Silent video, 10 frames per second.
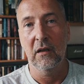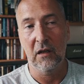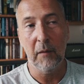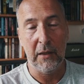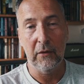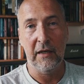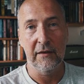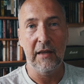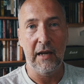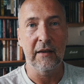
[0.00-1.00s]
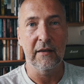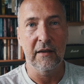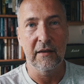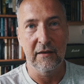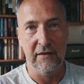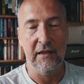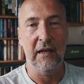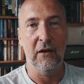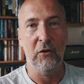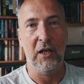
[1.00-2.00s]
Come out against that and see
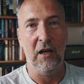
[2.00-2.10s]
how long you